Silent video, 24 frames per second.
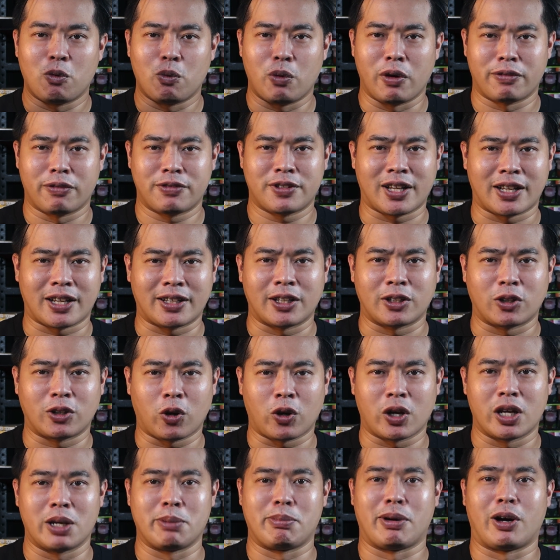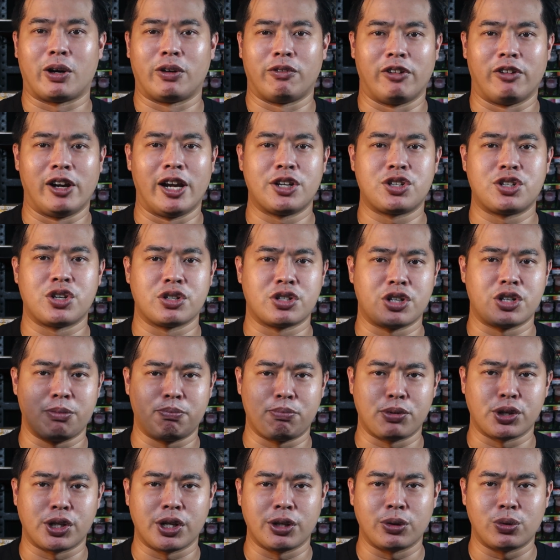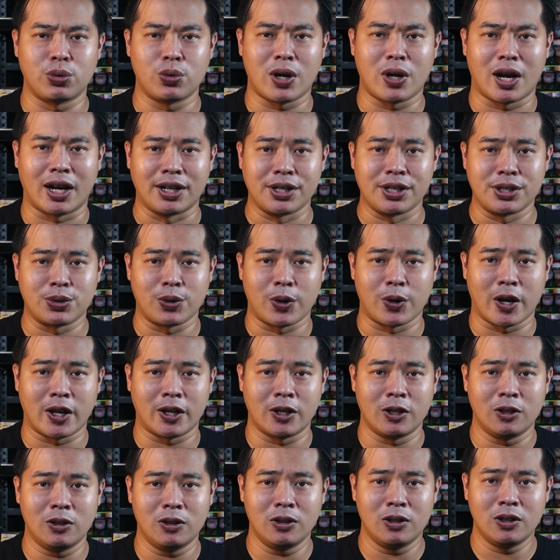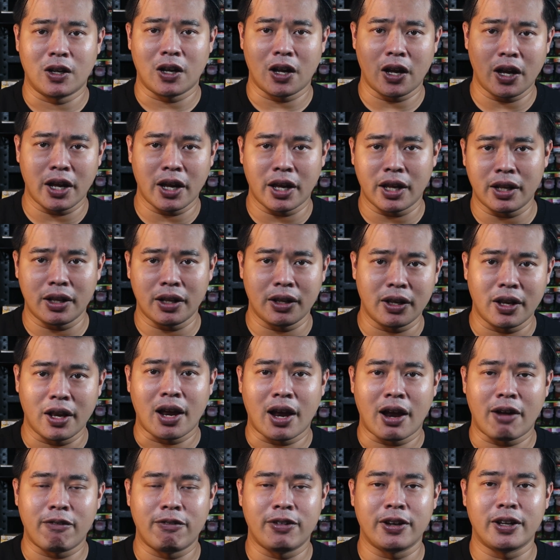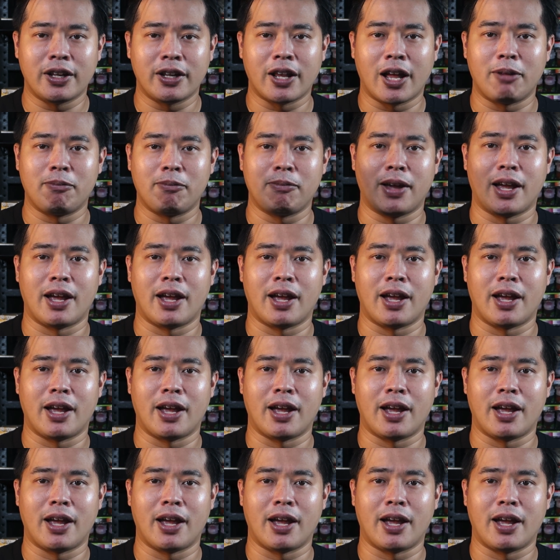we've started talking about relationship, putting two colors together and having them